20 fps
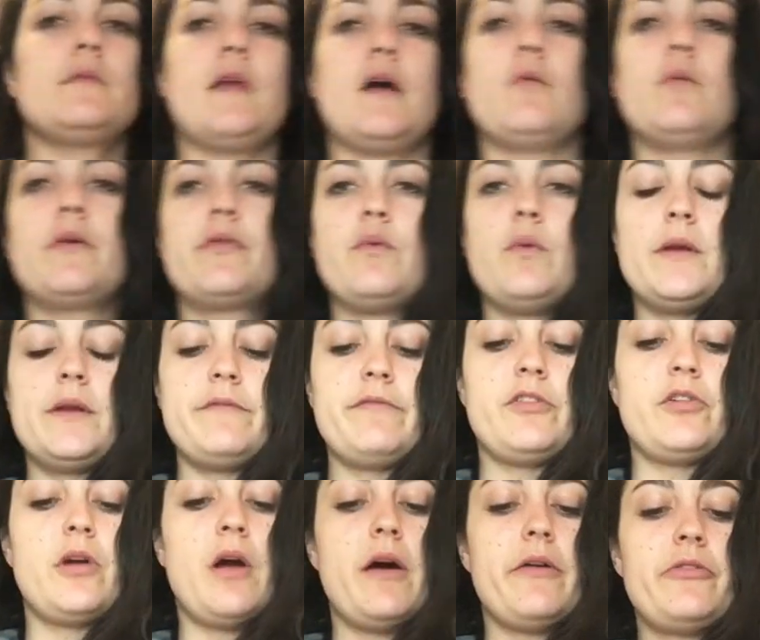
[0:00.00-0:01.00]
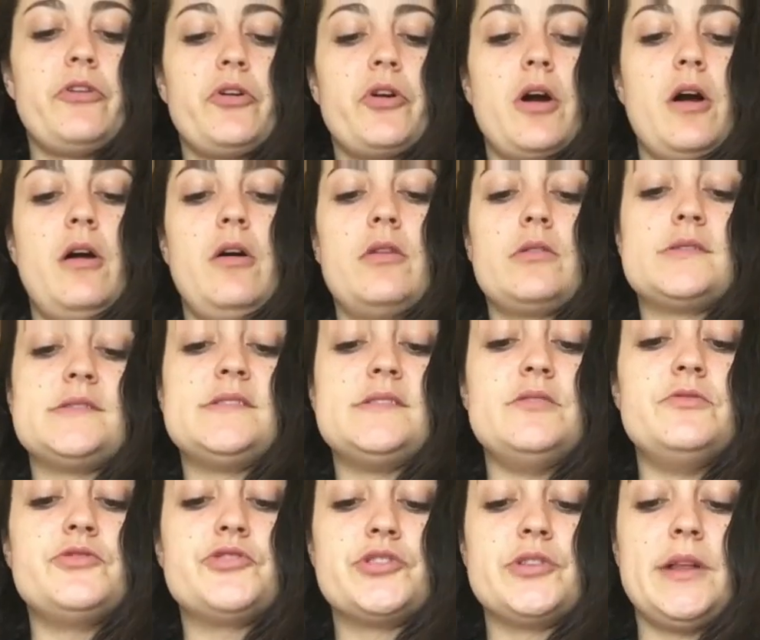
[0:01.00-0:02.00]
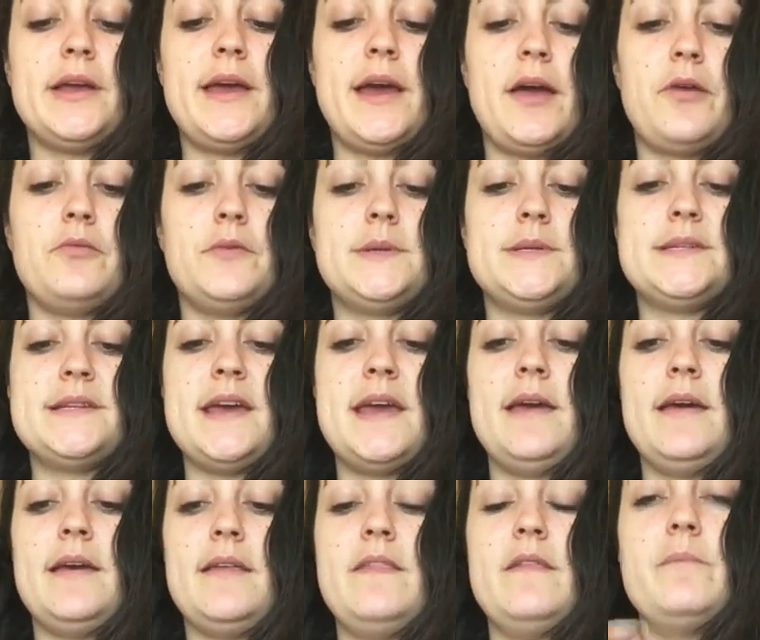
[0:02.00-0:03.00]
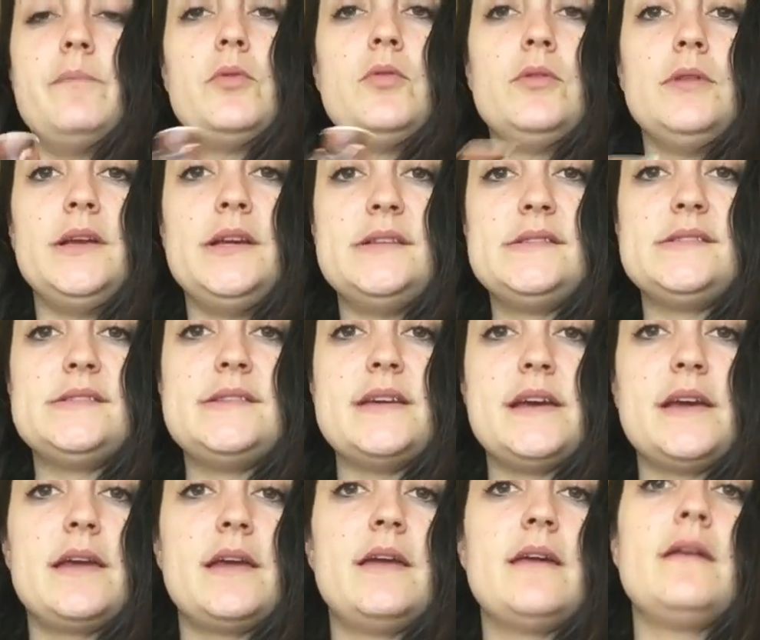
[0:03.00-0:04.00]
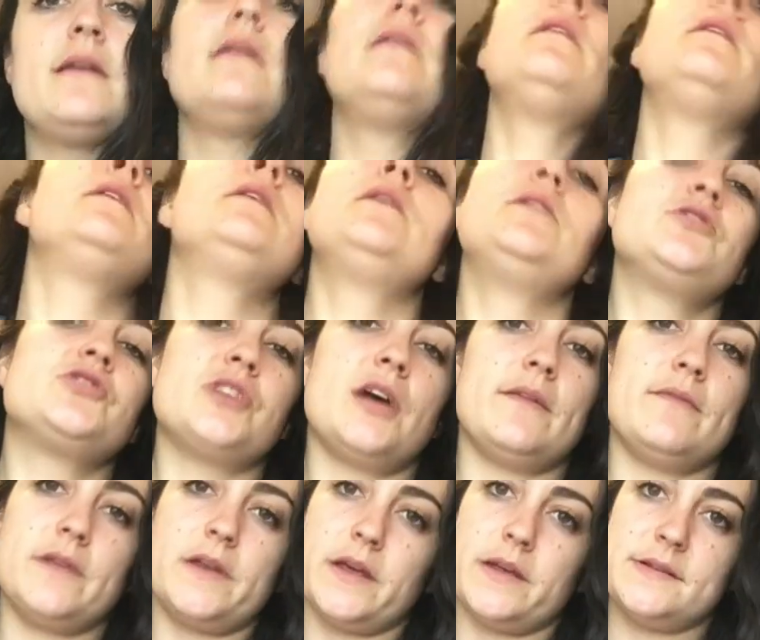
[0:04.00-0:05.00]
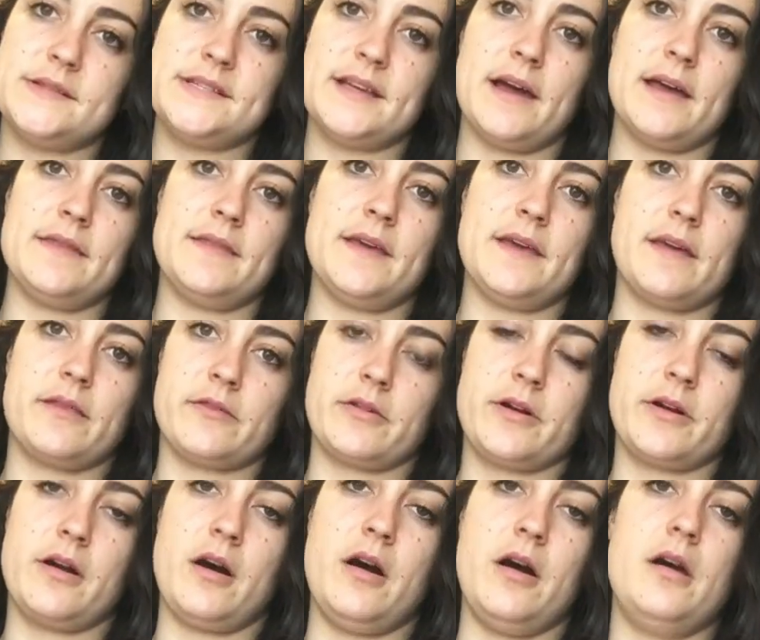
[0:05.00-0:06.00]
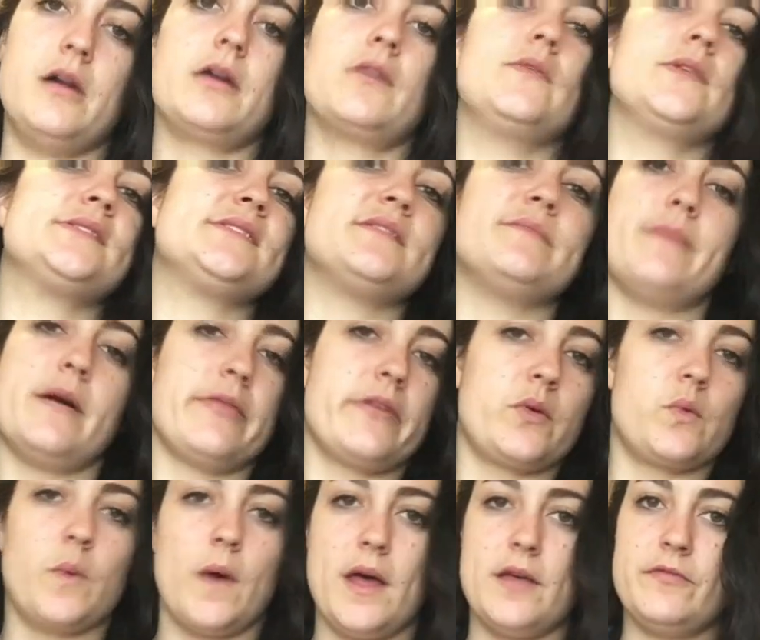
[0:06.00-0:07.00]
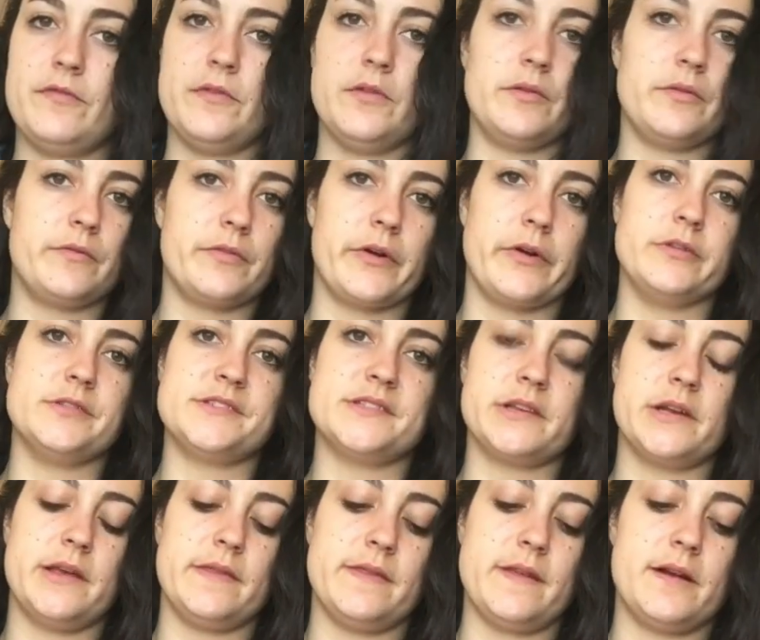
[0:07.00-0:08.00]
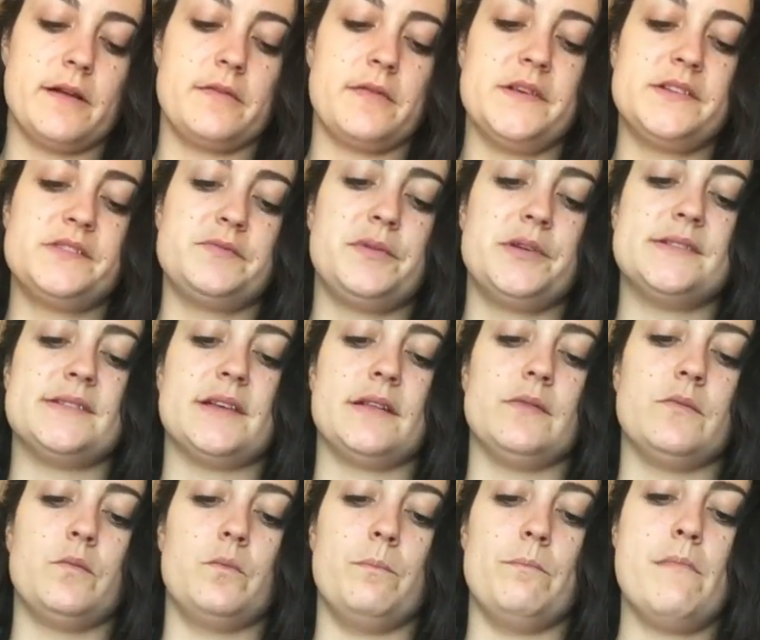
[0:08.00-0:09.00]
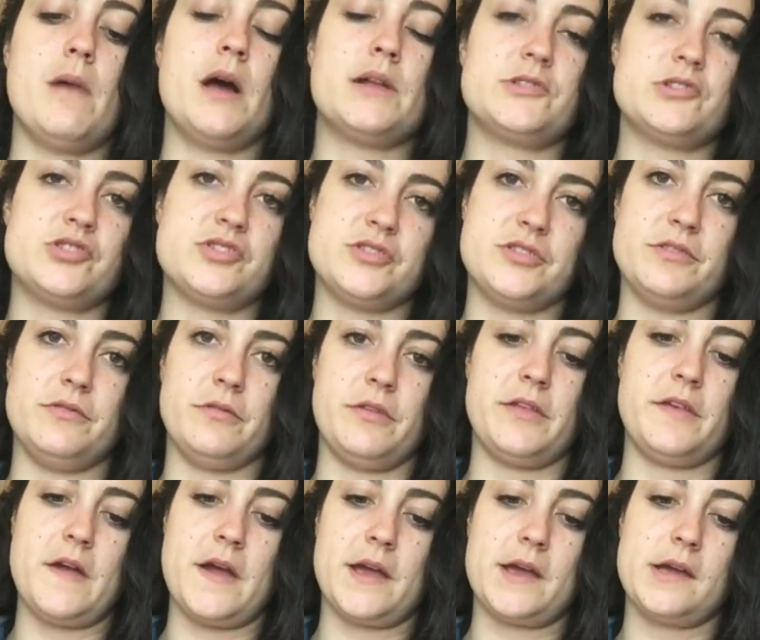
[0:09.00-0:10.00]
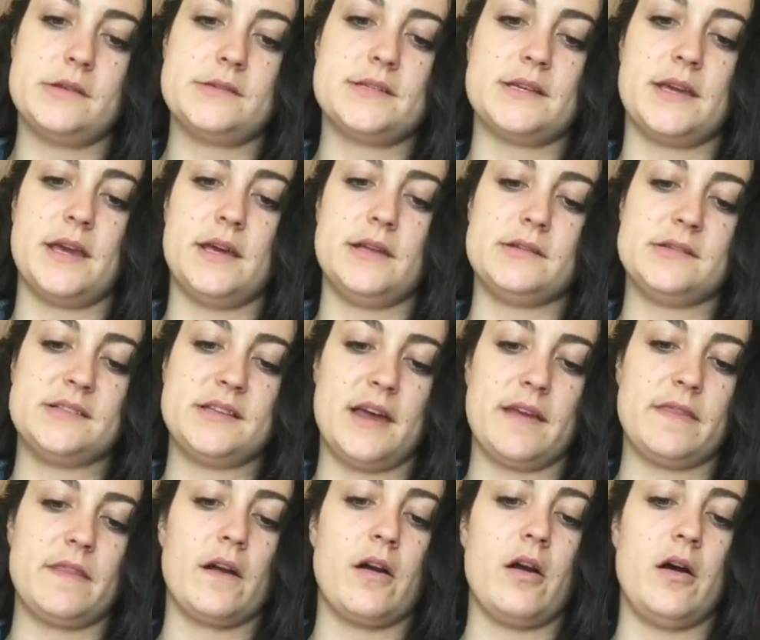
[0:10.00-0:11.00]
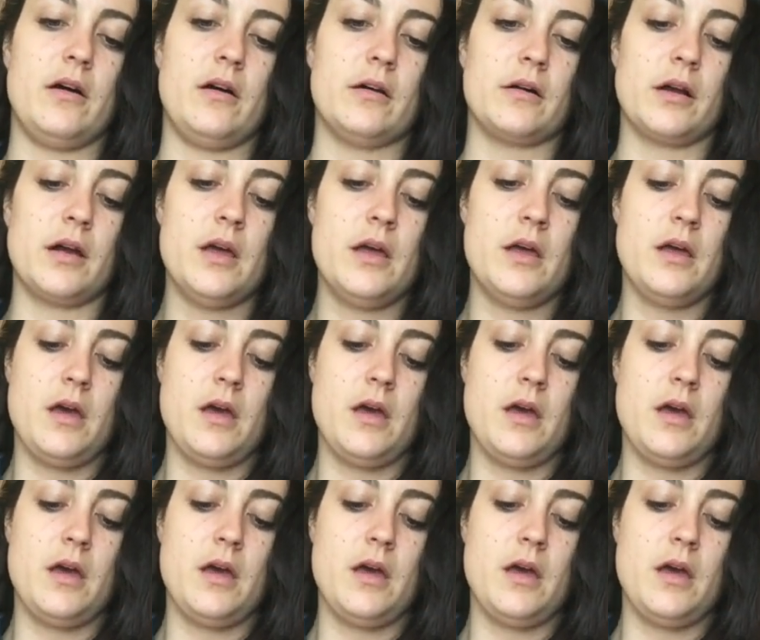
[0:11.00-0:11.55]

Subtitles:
Now with one of her other Kongs, usually I would take the bully stick, shove it inside the other Kong with some other wet food frozen in there. This one's much too thick to get inside the Kong.